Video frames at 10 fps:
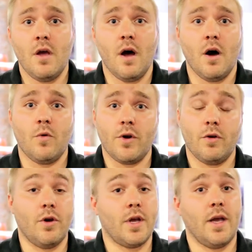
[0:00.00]
uh, where you're
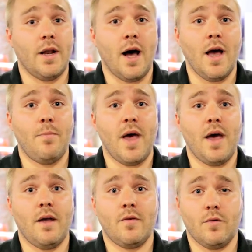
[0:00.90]
looking at
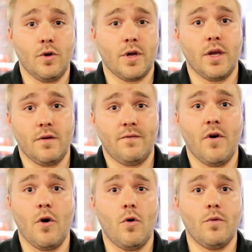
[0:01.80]
iPads, you're looking at
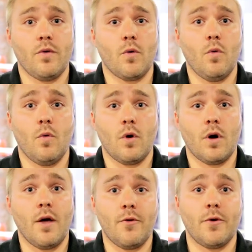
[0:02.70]
phones, or
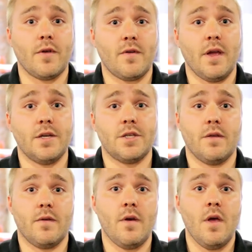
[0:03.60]
other
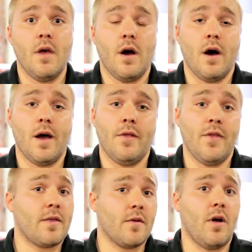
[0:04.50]
distinctions. Uh, and
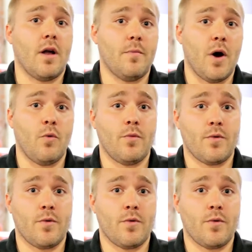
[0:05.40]
that's a lot of about what